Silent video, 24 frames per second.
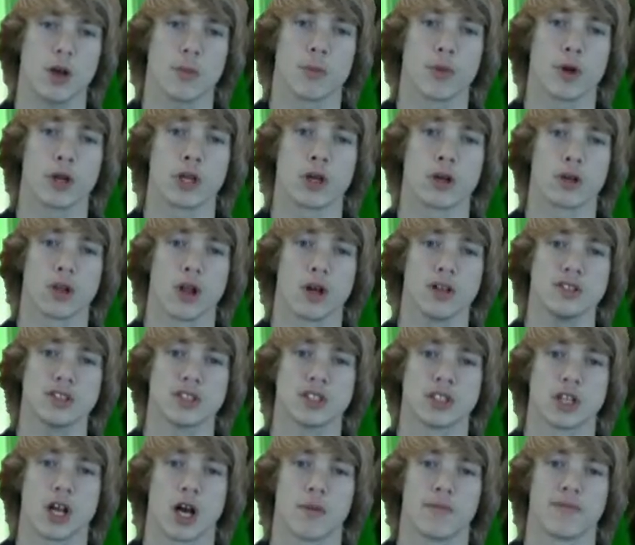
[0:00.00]
bring your lunch
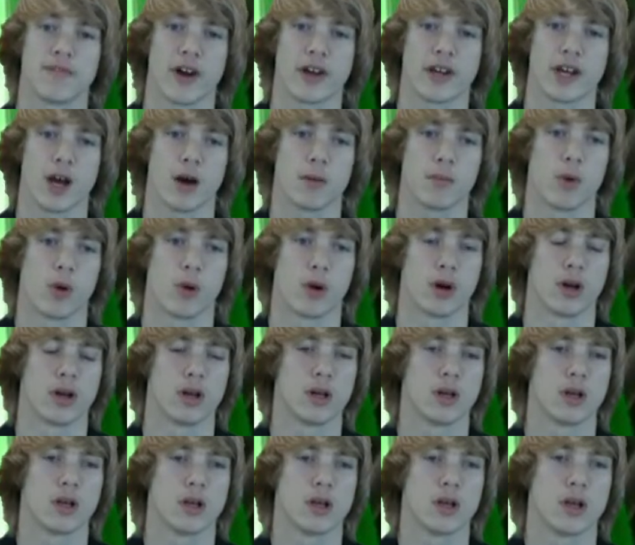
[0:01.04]
and come find out more.
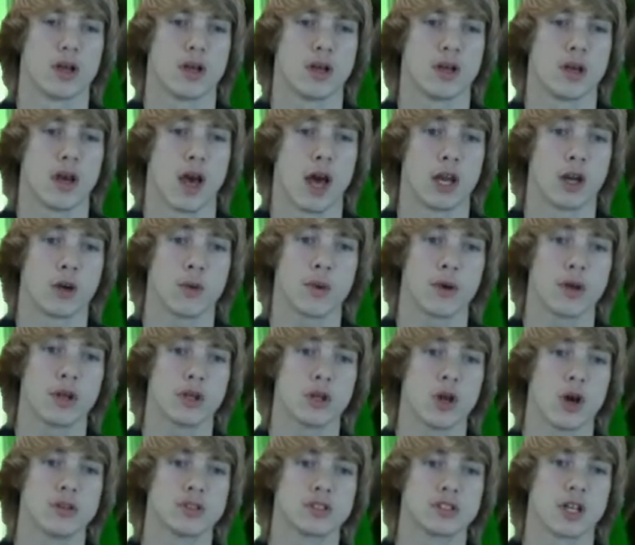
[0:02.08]
Anyone who
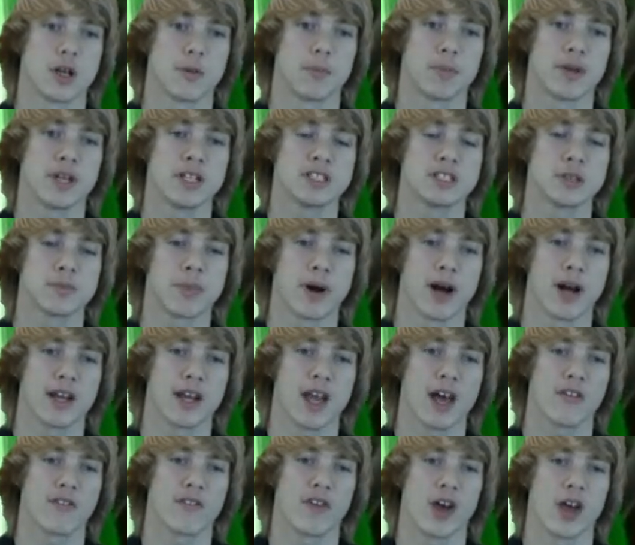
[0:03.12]
goes in a Pizza Pie
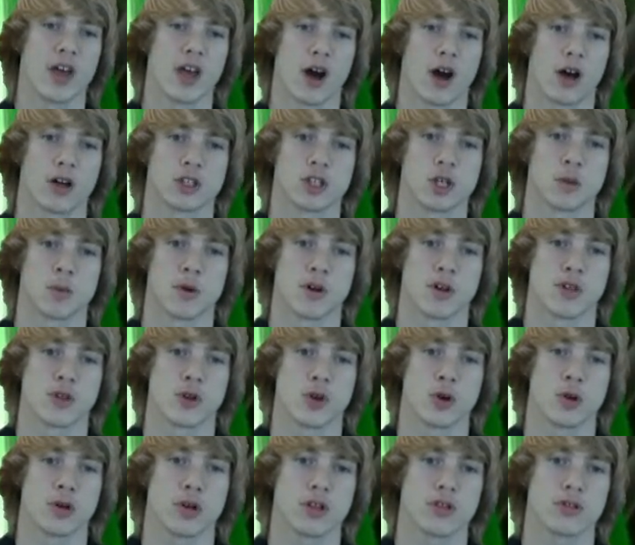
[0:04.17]
Cafe October
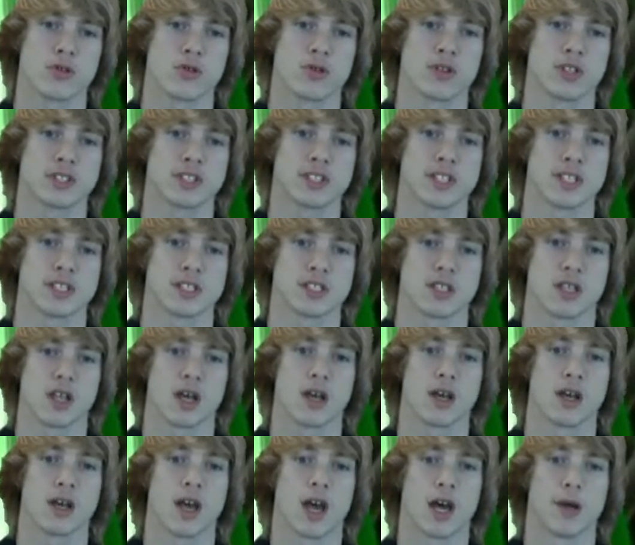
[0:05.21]
3rd through the 6th
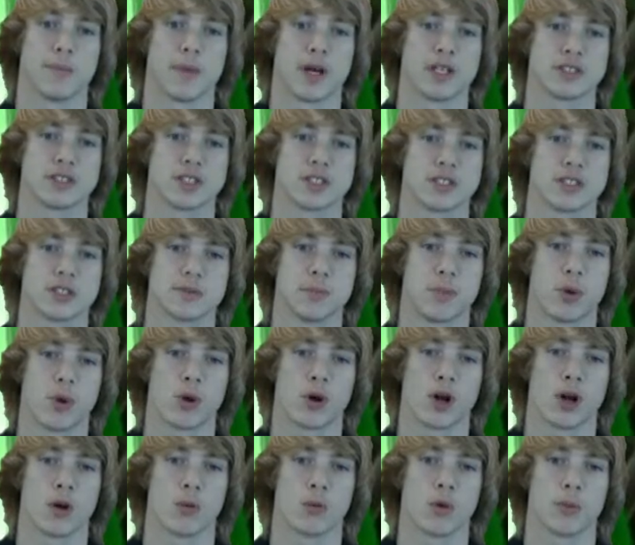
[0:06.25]
and mentions
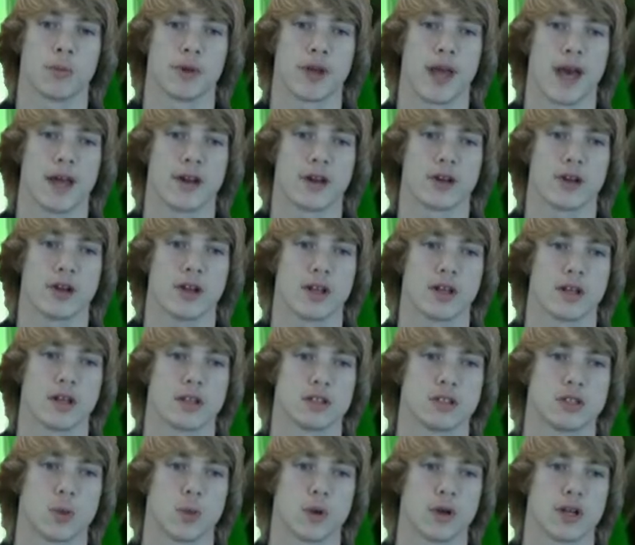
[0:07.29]
Borah will be entered in
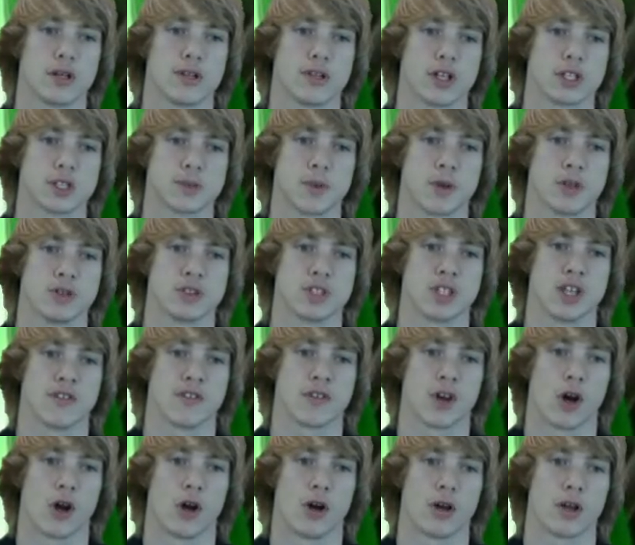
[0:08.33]
to win a Dutch Bros gift
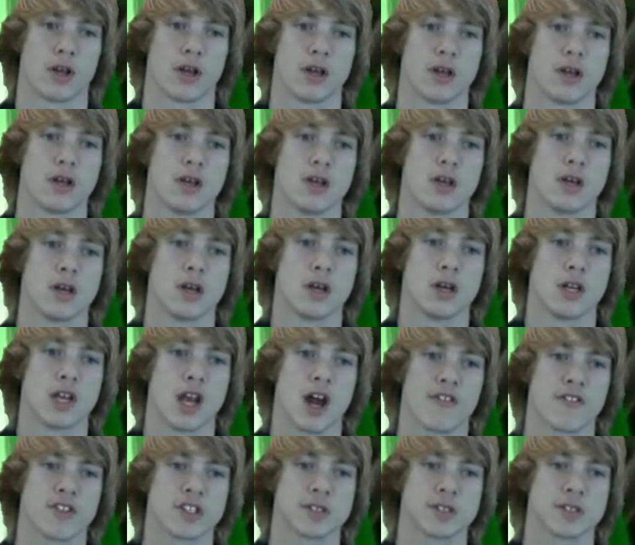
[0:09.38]
card. Now for